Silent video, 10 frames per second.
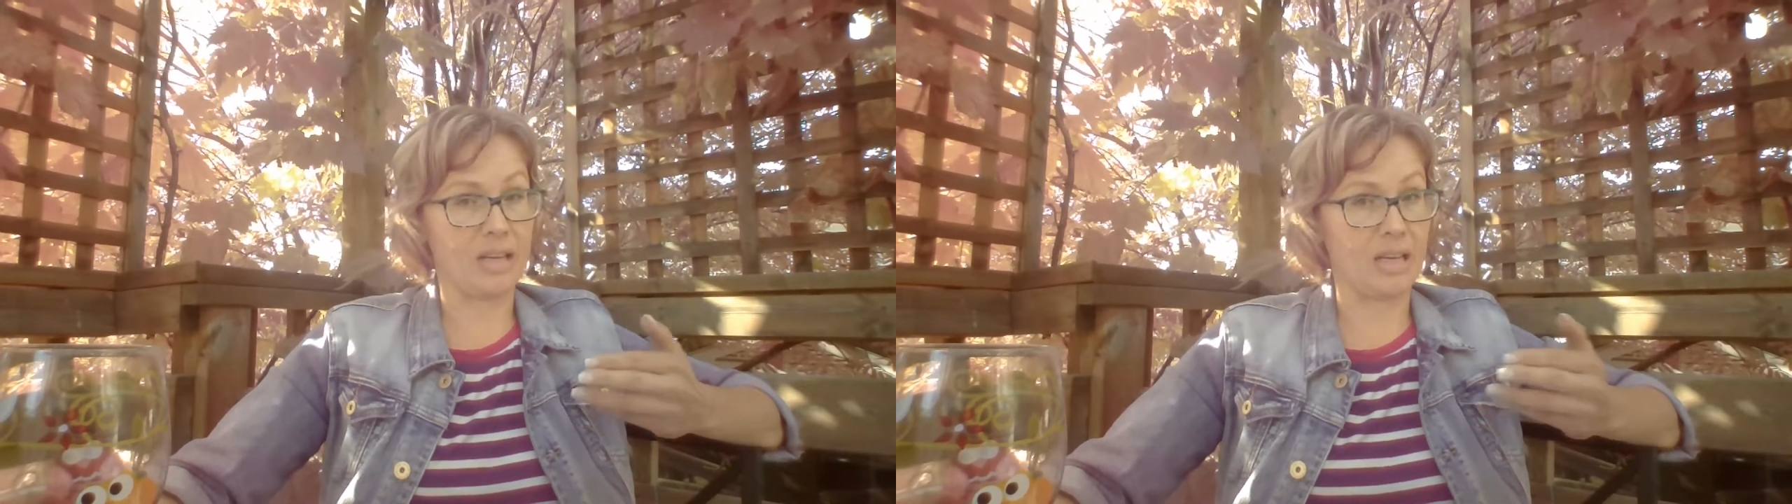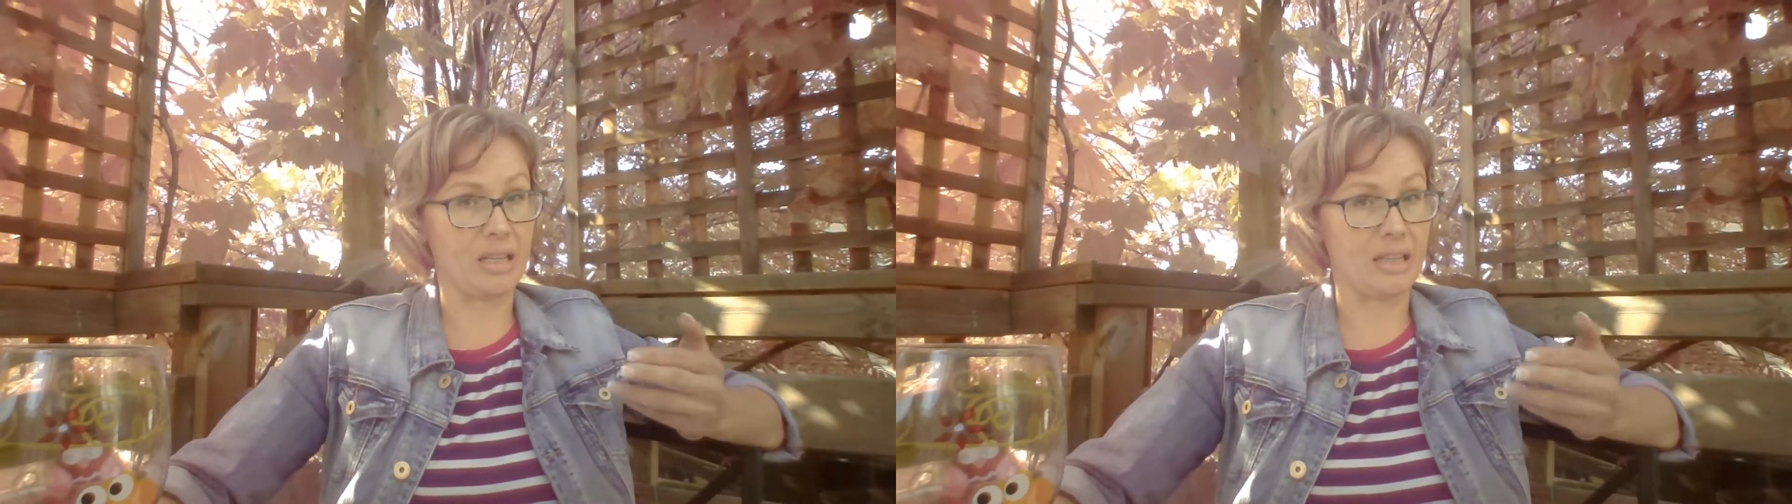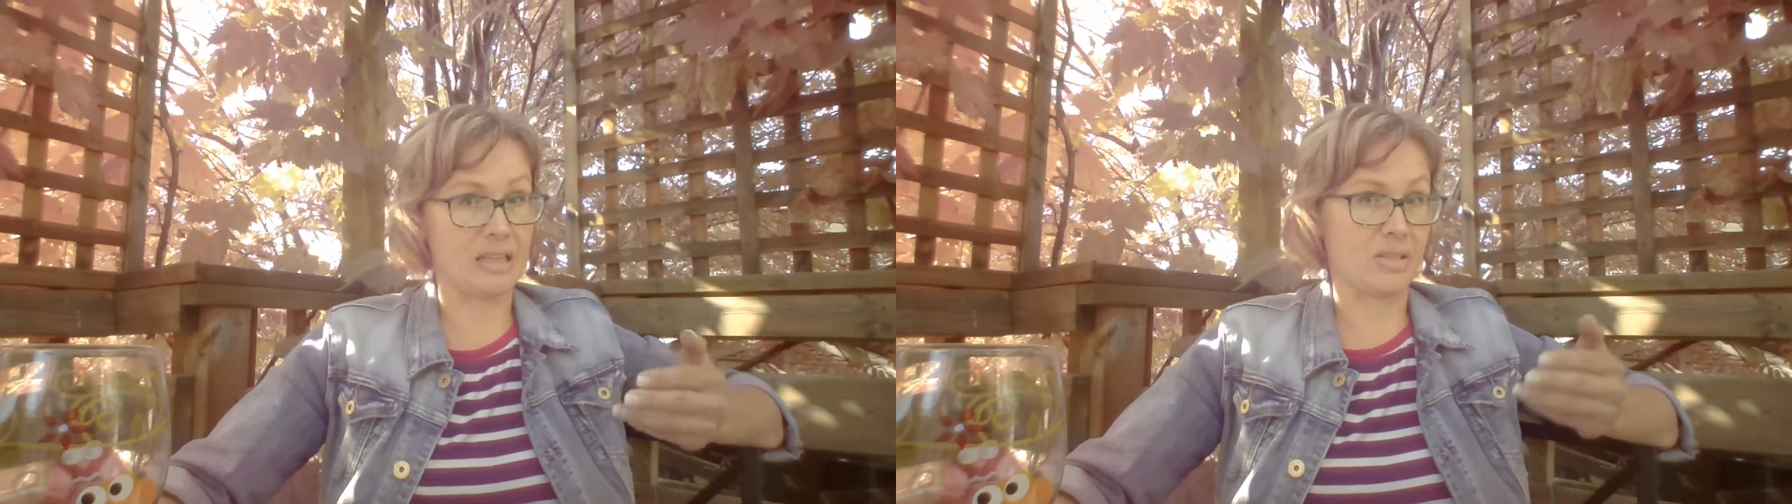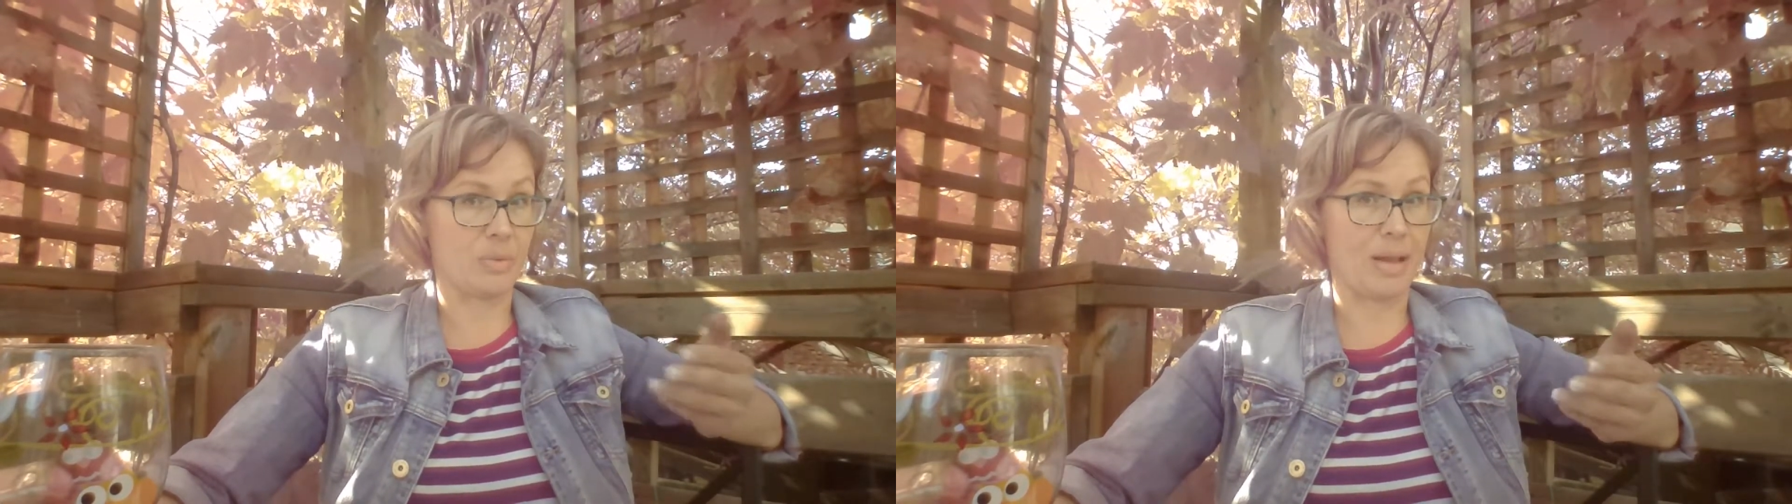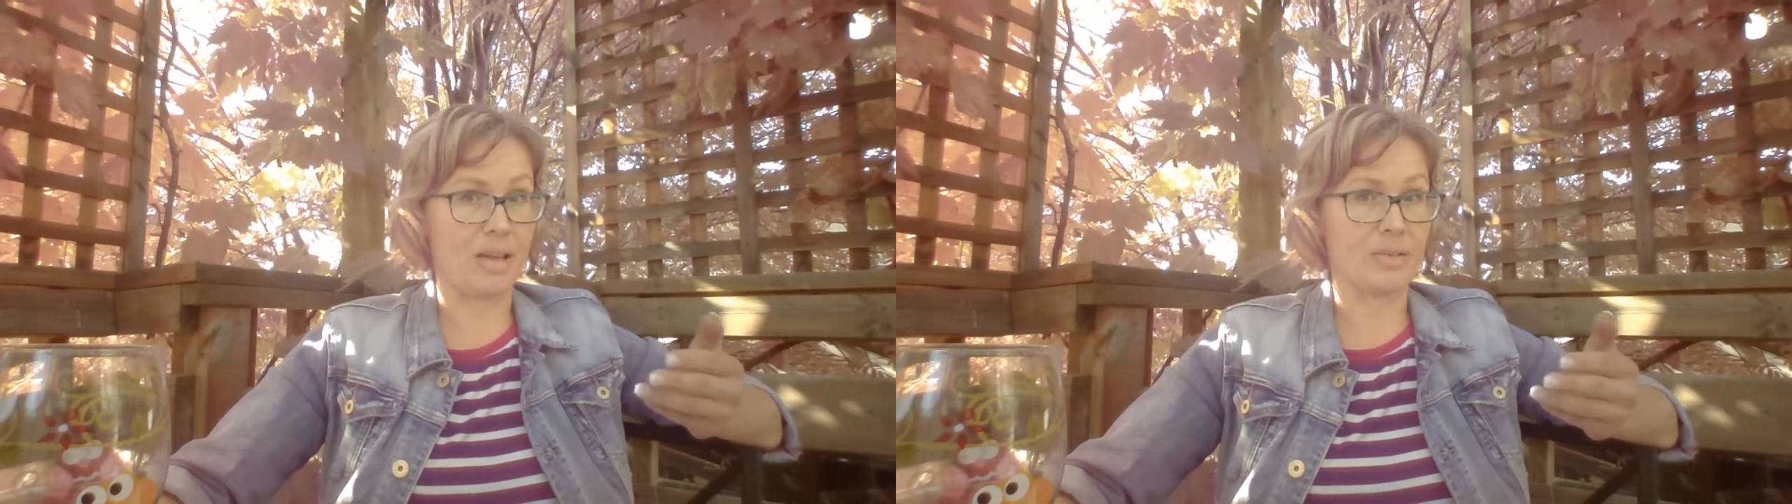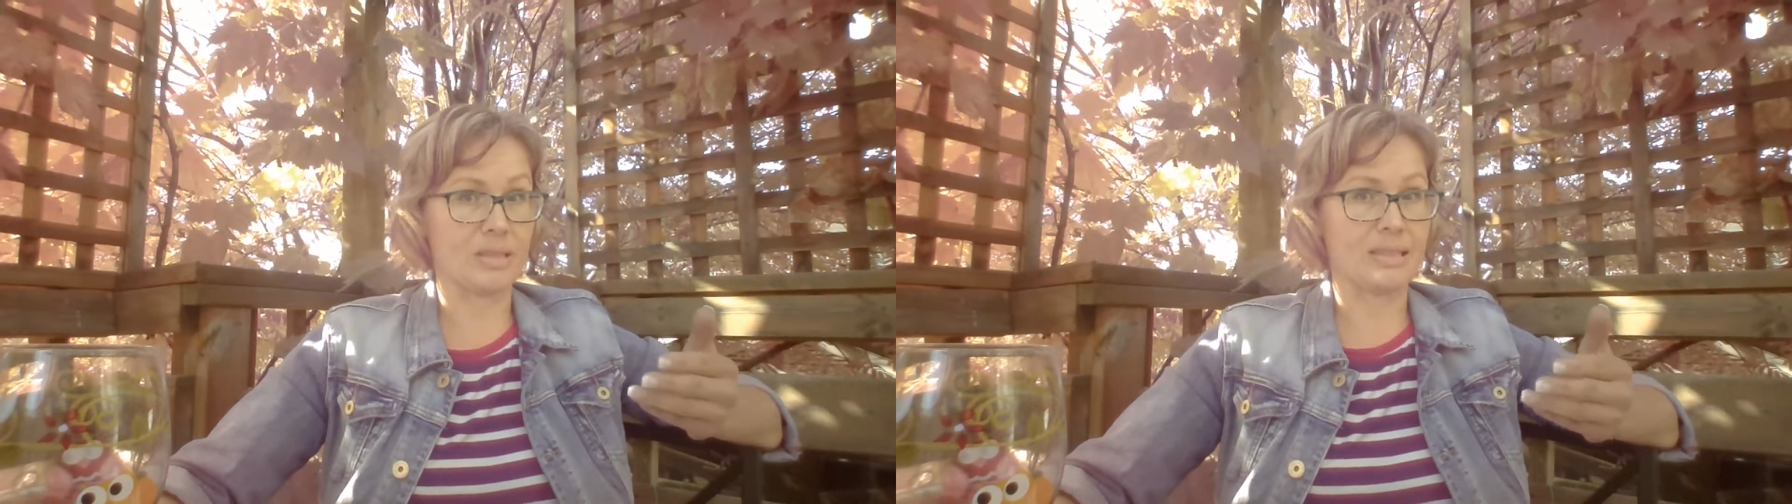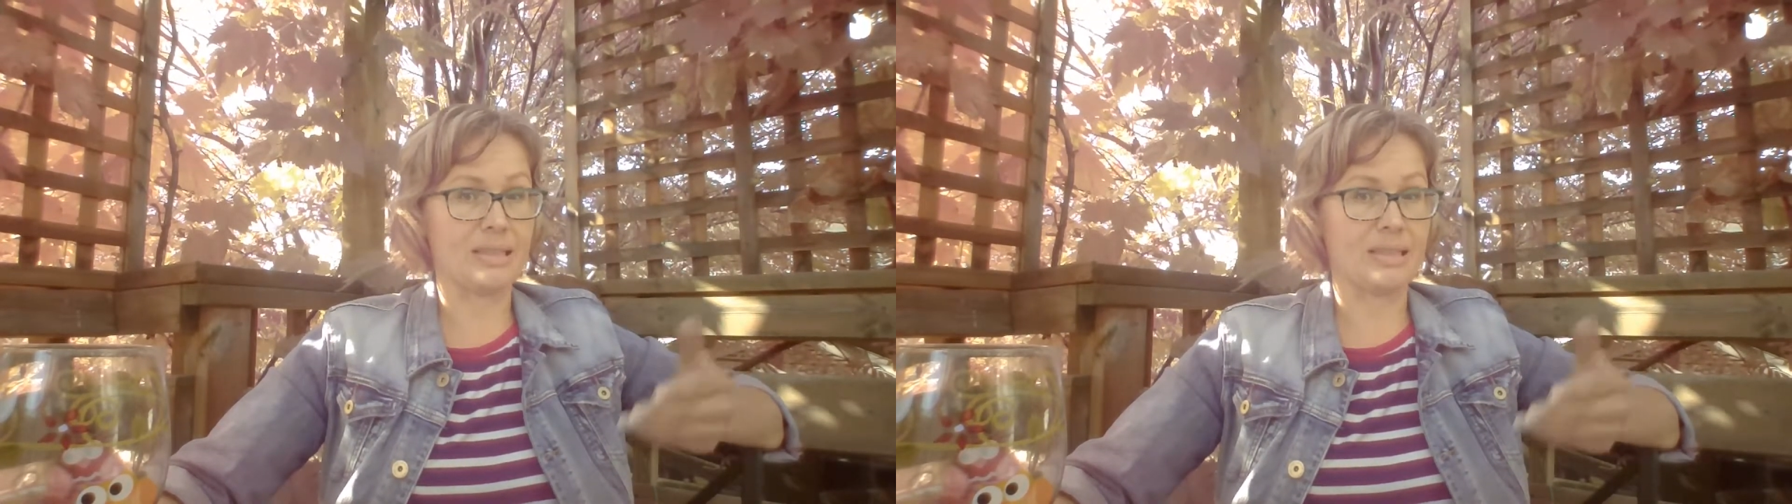and things around.